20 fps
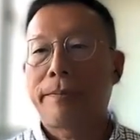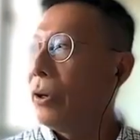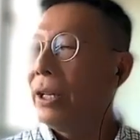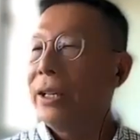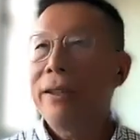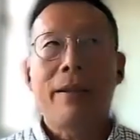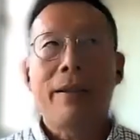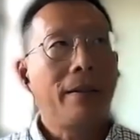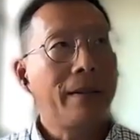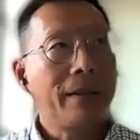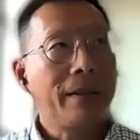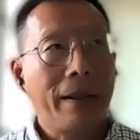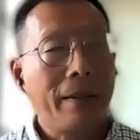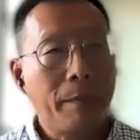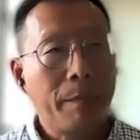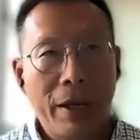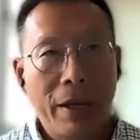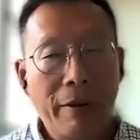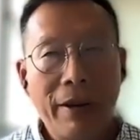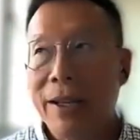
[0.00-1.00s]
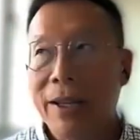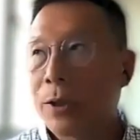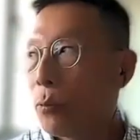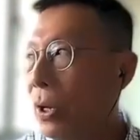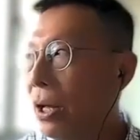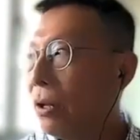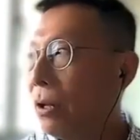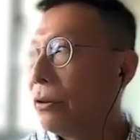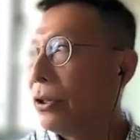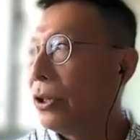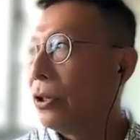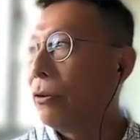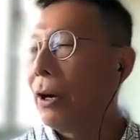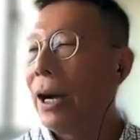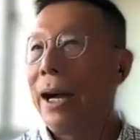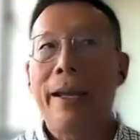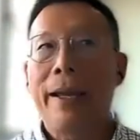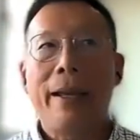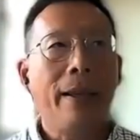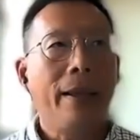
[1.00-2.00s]
During the that period as well, you
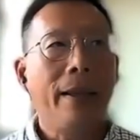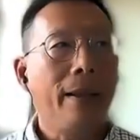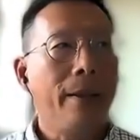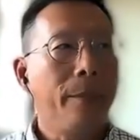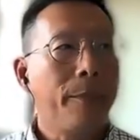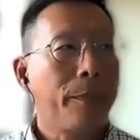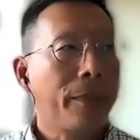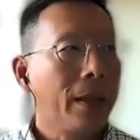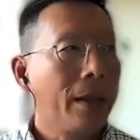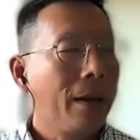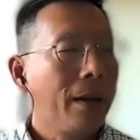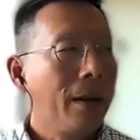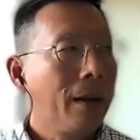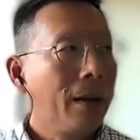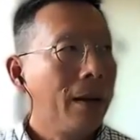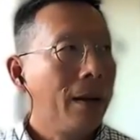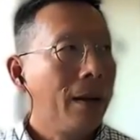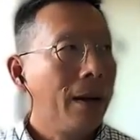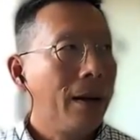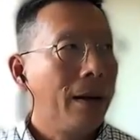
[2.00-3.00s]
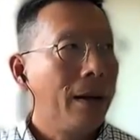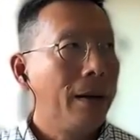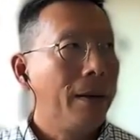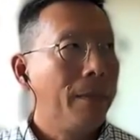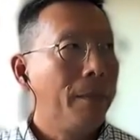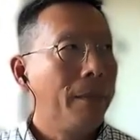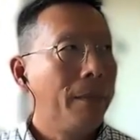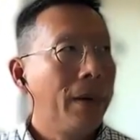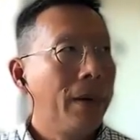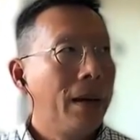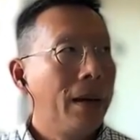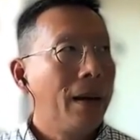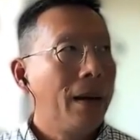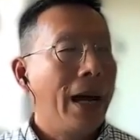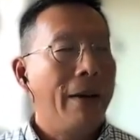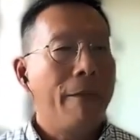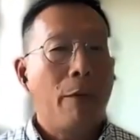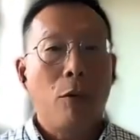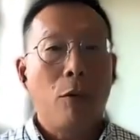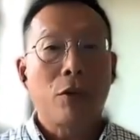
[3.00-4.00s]
know, I um
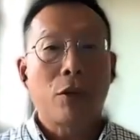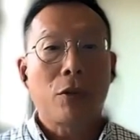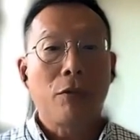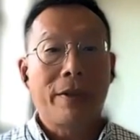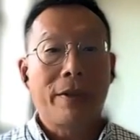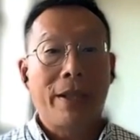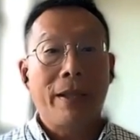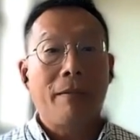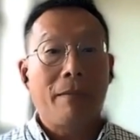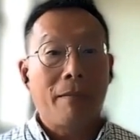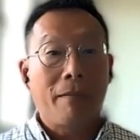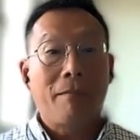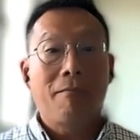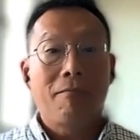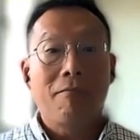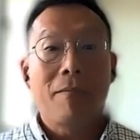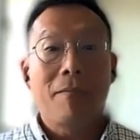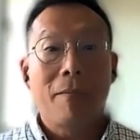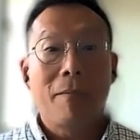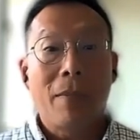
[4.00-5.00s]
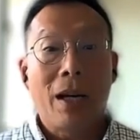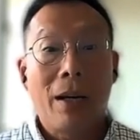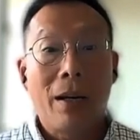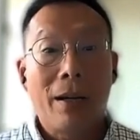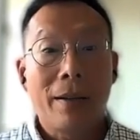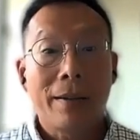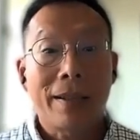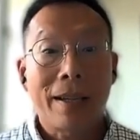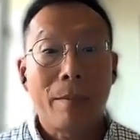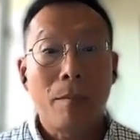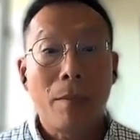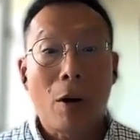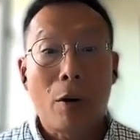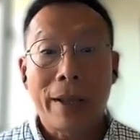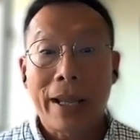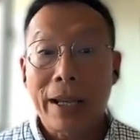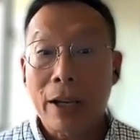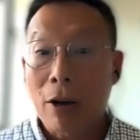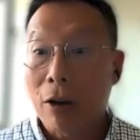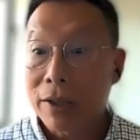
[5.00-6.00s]
I've also did uh, some
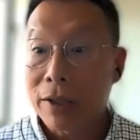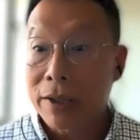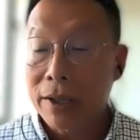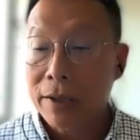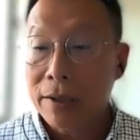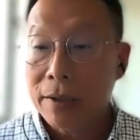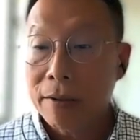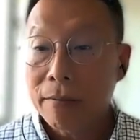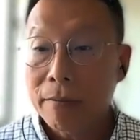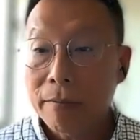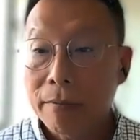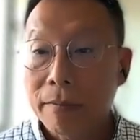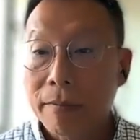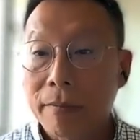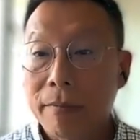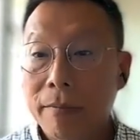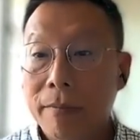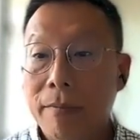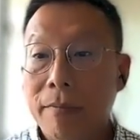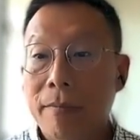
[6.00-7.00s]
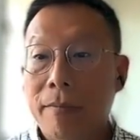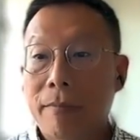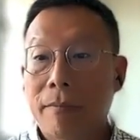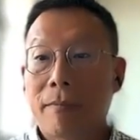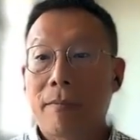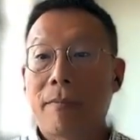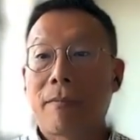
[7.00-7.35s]
online courses. Mm.